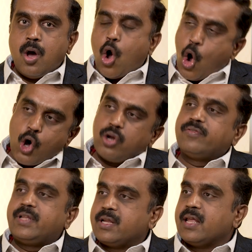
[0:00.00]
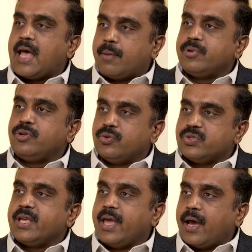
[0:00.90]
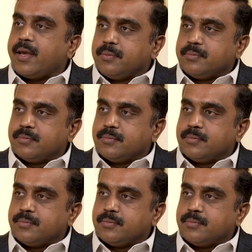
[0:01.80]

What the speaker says: all of that can happen using AI.